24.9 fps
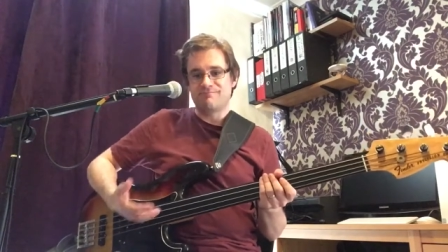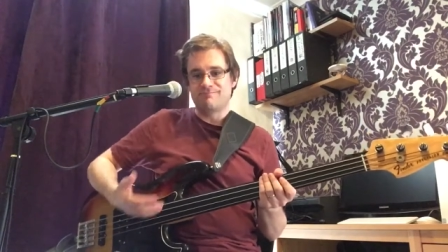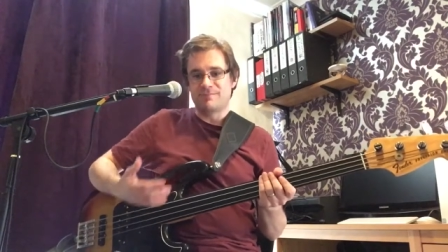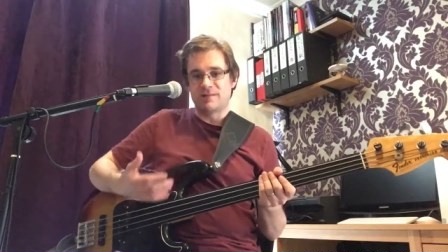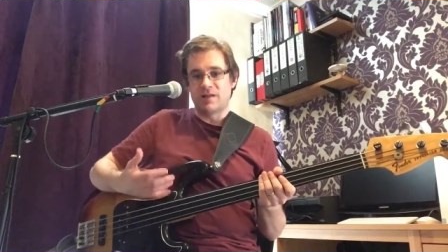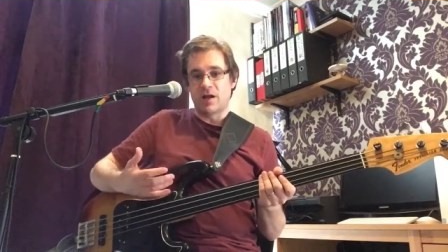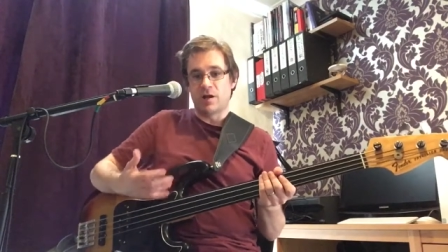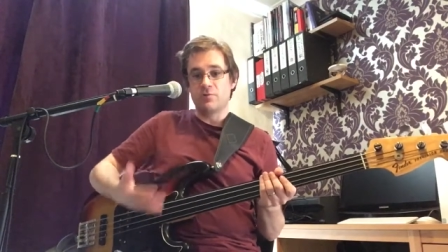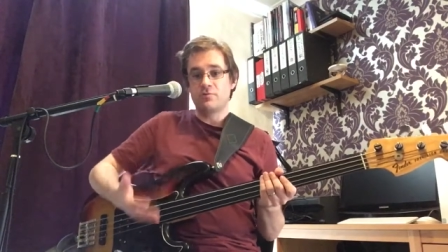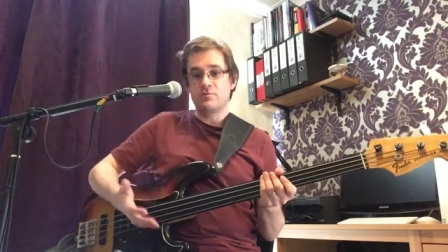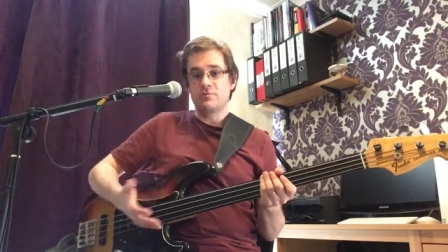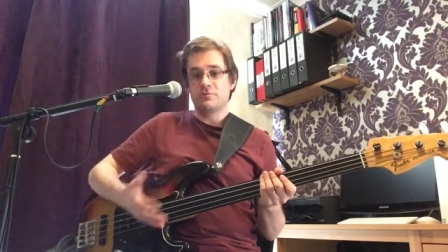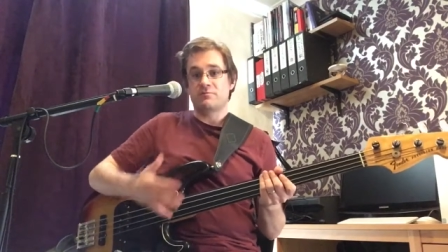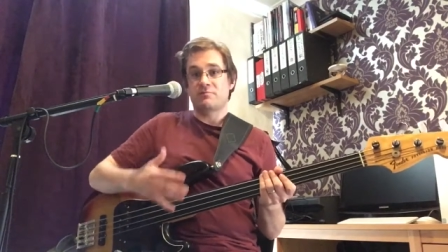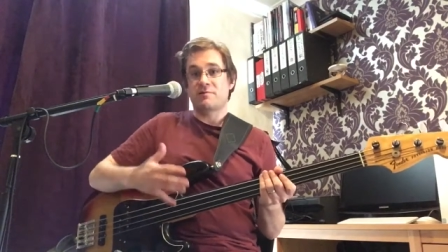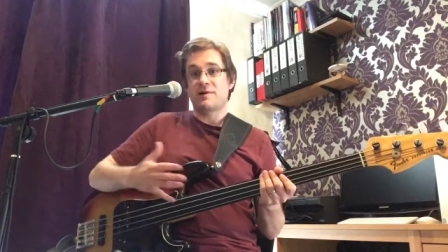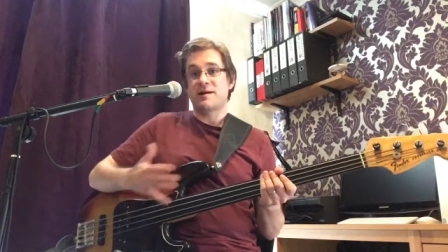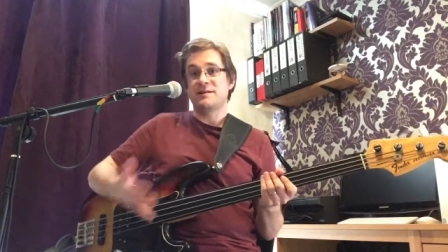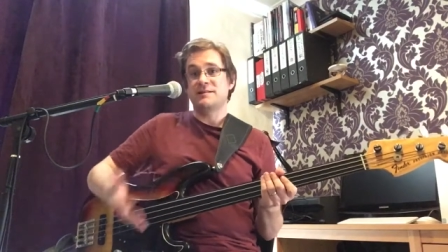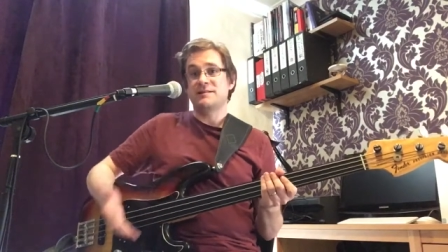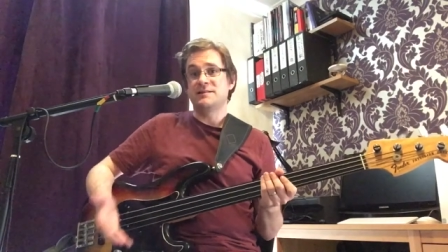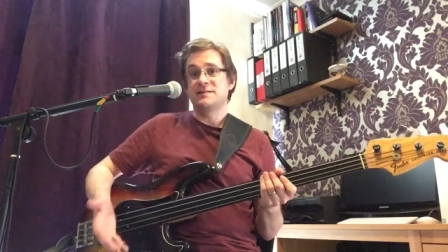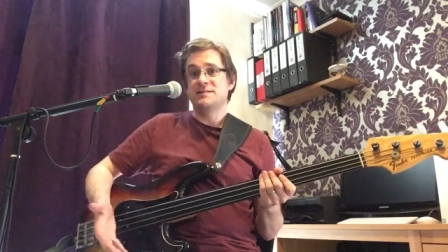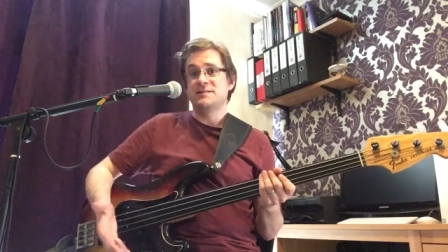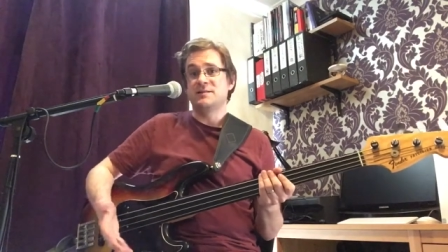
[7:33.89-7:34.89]
don't
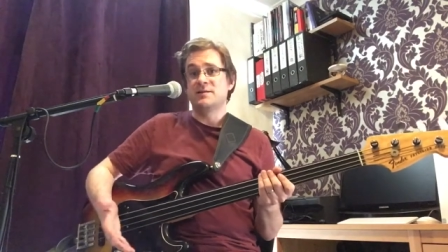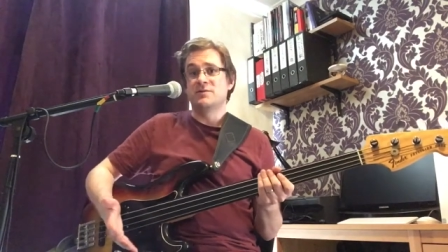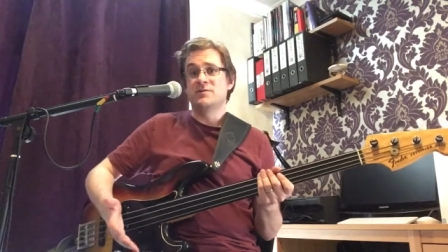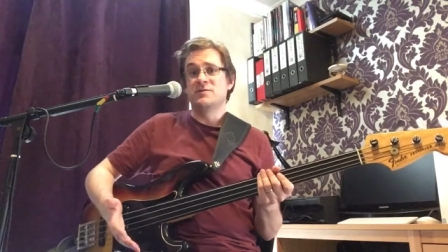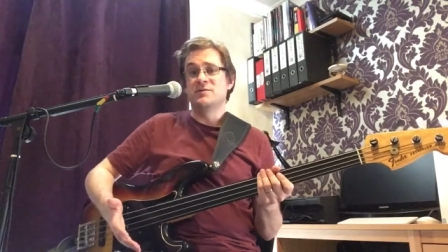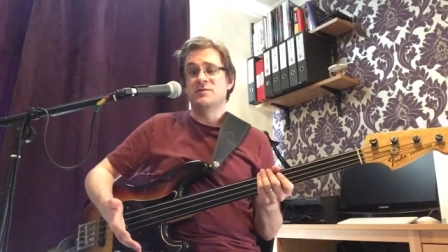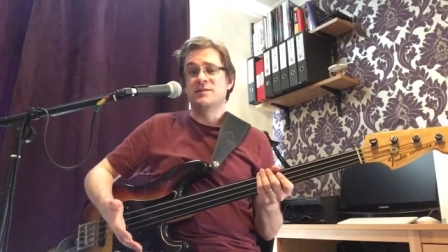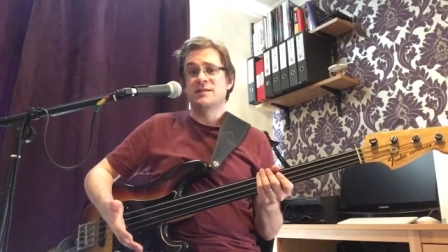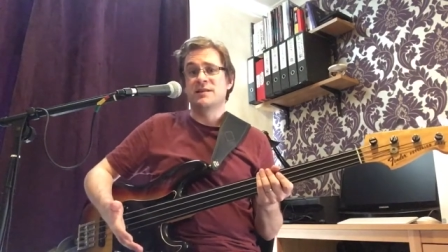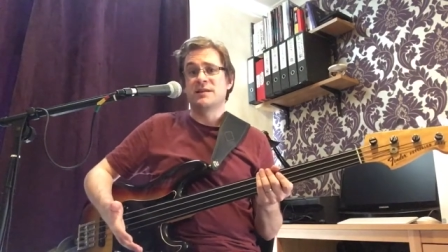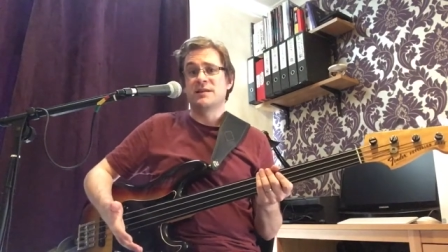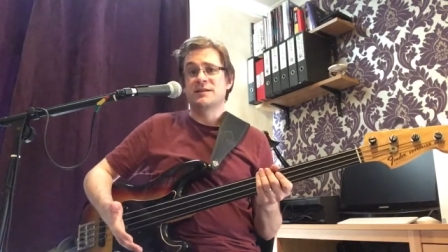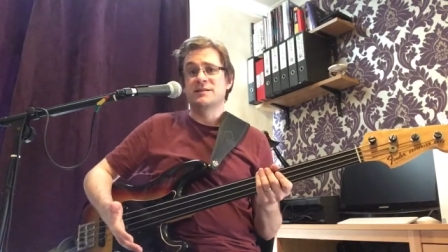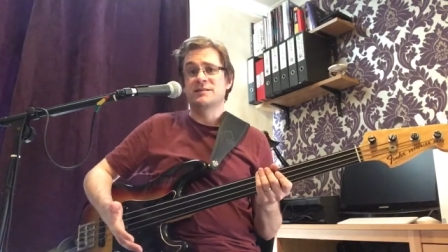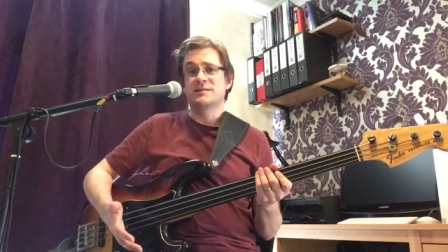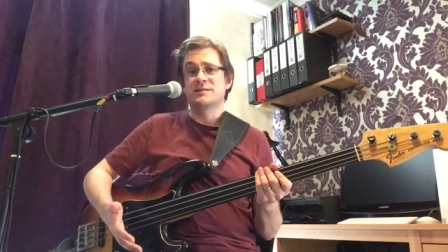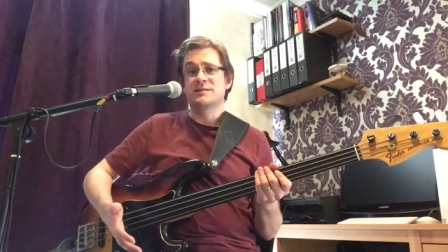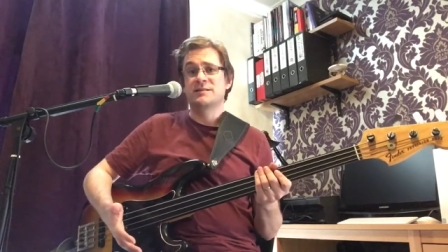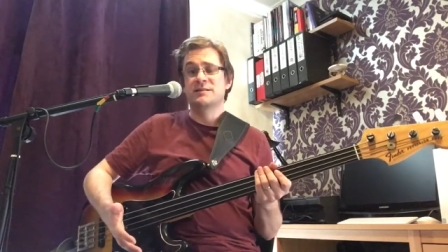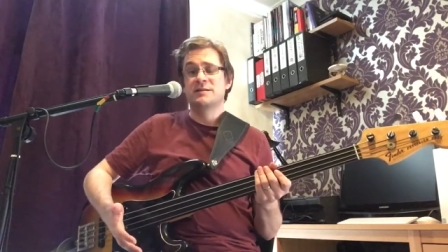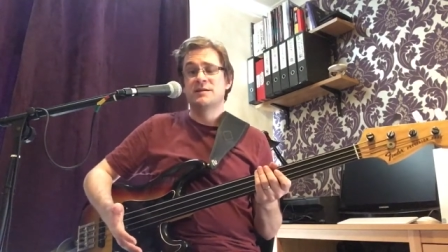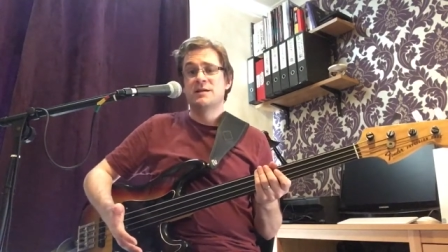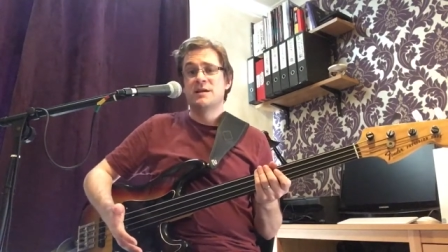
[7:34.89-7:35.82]
practice those things,